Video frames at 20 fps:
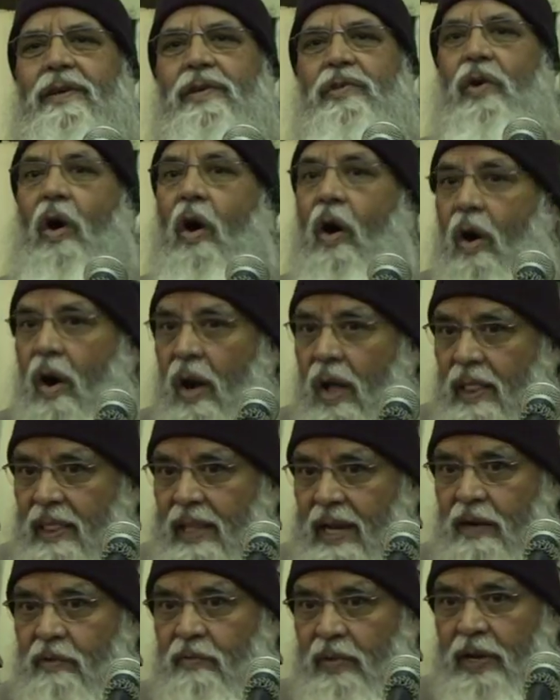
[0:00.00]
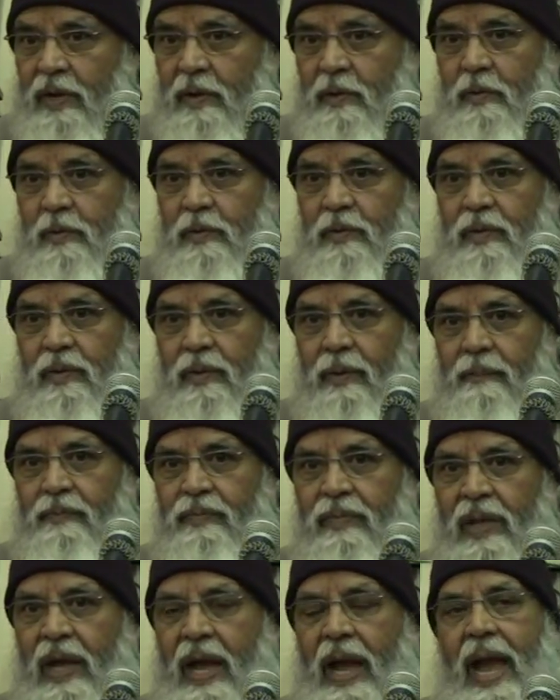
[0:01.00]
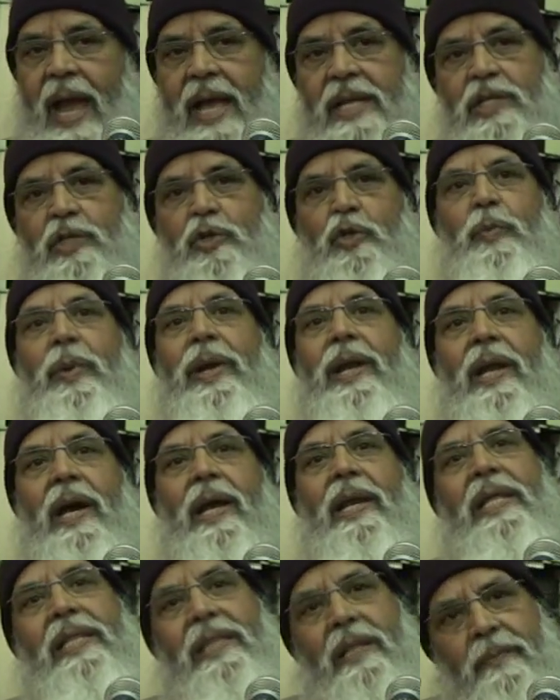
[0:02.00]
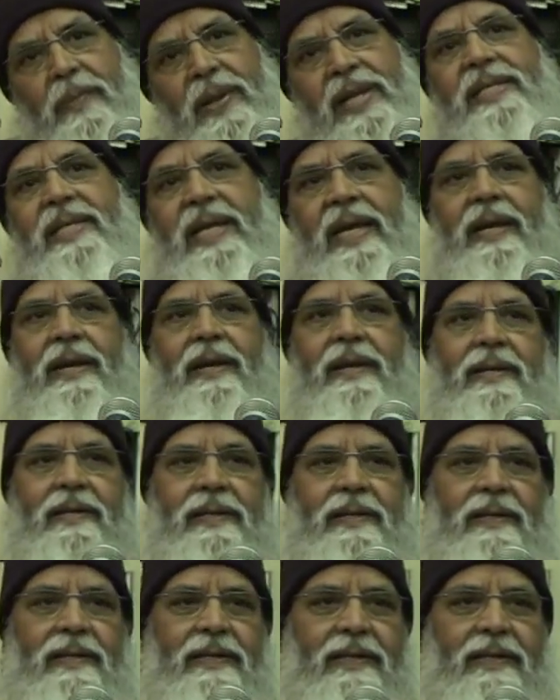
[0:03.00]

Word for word: So all that we do has to be done in the present.